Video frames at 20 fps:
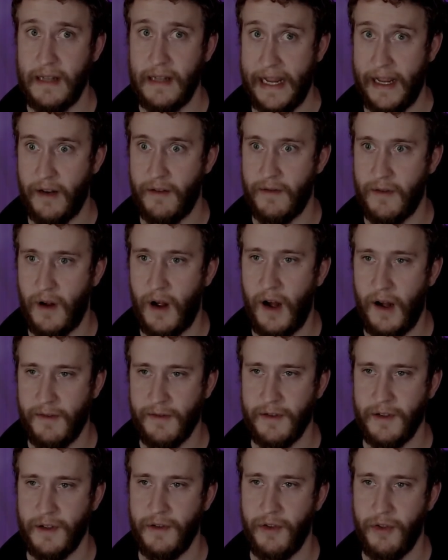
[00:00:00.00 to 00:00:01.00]
and
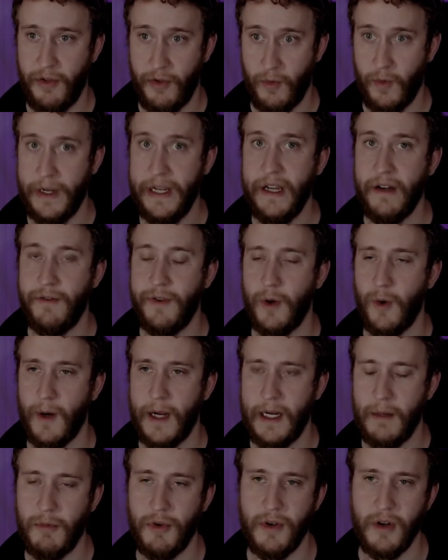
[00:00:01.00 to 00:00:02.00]
often three if you're
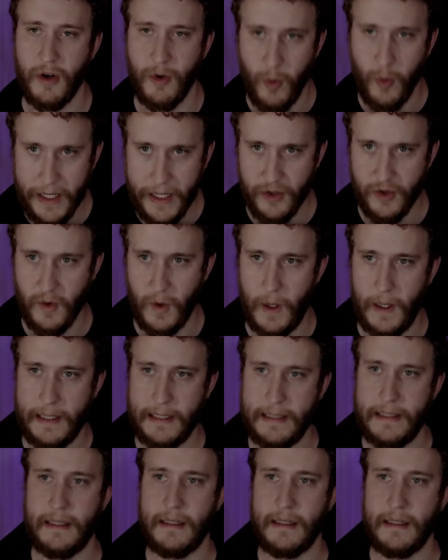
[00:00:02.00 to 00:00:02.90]
able to quick draw it.